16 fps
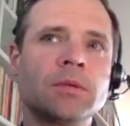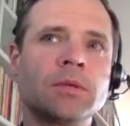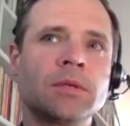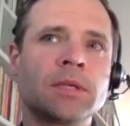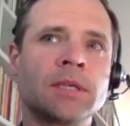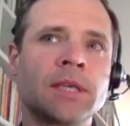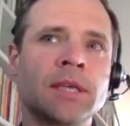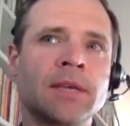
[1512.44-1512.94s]

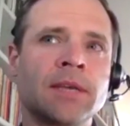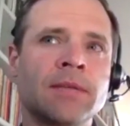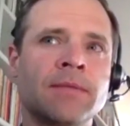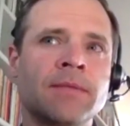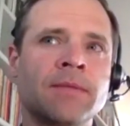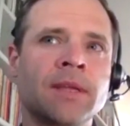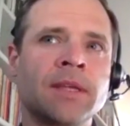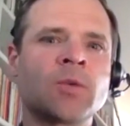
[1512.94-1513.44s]
give
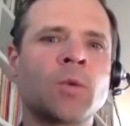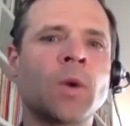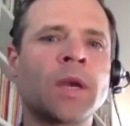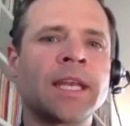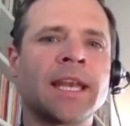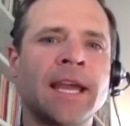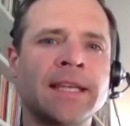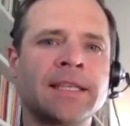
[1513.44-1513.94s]
the
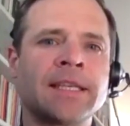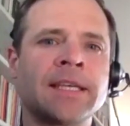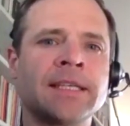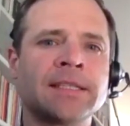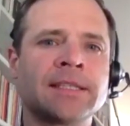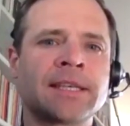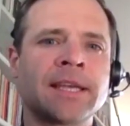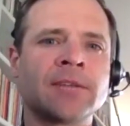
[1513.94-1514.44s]

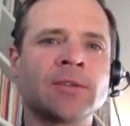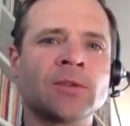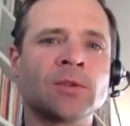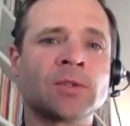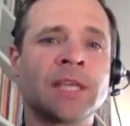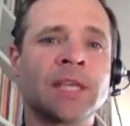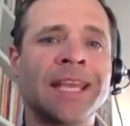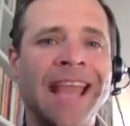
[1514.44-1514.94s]
2019 Schedule
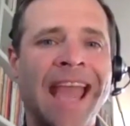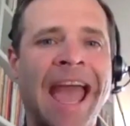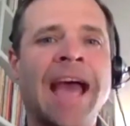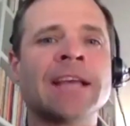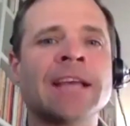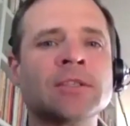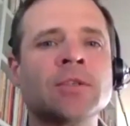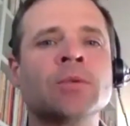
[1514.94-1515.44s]
C
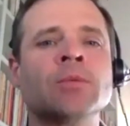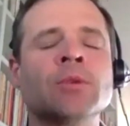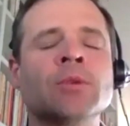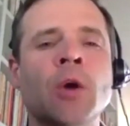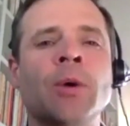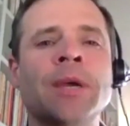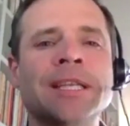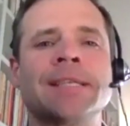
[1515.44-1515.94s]
as you
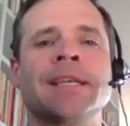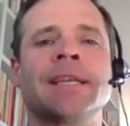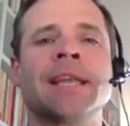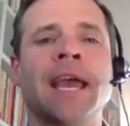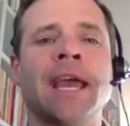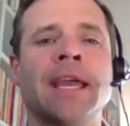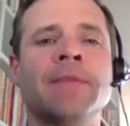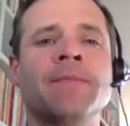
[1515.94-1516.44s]
know it
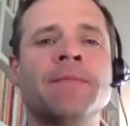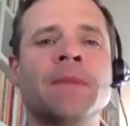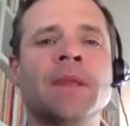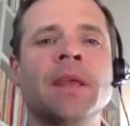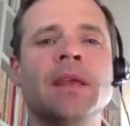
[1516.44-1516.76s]
today. Mm-hmm.